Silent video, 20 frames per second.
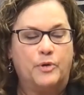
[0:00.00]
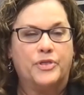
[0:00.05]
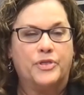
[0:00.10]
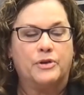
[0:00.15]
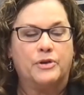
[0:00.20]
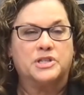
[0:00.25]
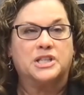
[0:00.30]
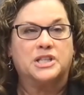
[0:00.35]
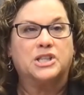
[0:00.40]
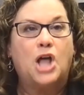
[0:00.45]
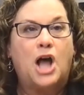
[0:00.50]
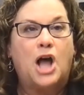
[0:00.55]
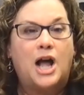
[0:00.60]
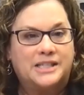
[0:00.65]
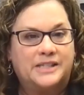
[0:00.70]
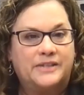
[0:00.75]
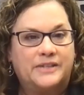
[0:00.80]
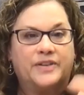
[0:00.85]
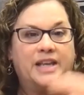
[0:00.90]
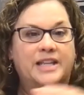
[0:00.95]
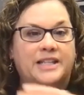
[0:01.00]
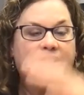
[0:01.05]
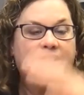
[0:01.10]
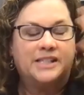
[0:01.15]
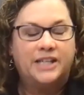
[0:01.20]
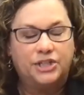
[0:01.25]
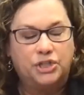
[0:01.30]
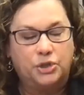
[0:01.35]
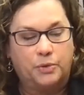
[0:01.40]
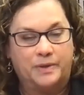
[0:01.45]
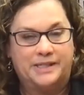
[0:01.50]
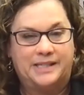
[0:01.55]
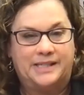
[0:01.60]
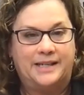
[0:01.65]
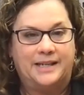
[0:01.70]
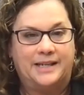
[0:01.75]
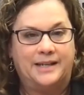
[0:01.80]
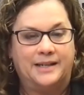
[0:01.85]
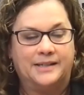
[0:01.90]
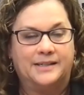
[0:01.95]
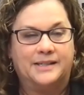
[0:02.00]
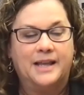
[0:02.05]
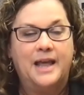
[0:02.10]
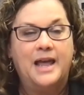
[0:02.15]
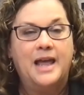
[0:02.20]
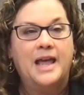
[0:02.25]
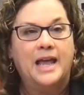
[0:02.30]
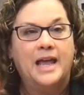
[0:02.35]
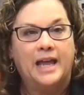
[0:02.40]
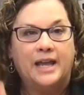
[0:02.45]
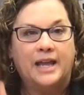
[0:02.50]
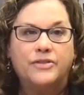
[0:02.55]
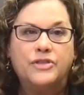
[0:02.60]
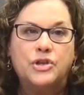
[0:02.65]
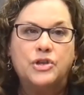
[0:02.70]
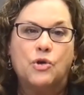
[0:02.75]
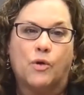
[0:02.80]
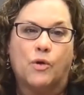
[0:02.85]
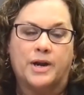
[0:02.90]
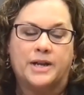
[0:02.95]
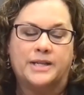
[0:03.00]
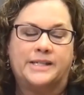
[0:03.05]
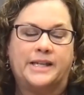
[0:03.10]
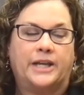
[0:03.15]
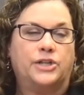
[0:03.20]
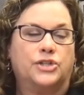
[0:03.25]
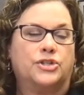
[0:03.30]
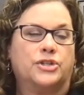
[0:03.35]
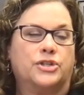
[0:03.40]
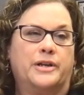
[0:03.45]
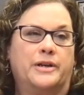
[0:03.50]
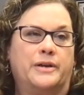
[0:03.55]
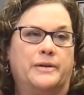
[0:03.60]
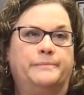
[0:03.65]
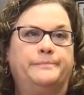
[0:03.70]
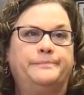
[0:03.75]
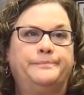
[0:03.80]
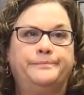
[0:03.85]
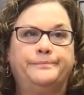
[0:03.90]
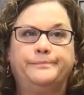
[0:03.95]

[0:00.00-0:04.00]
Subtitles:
There's lots of constituencies in the organization.